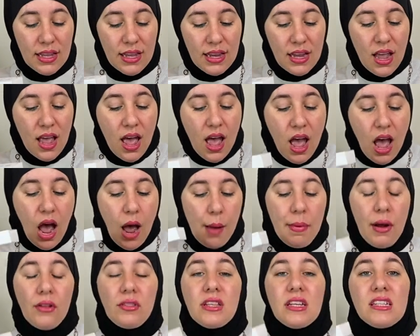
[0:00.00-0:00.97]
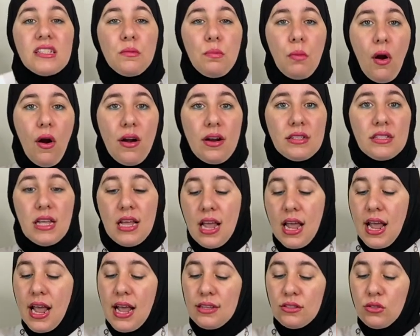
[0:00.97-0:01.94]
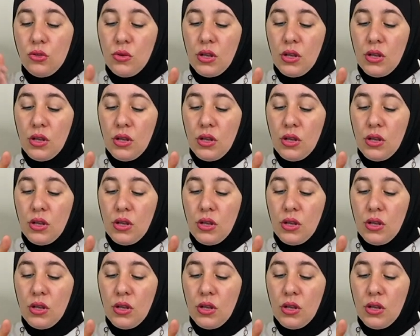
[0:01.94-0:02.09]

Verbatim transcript: thing about these bars is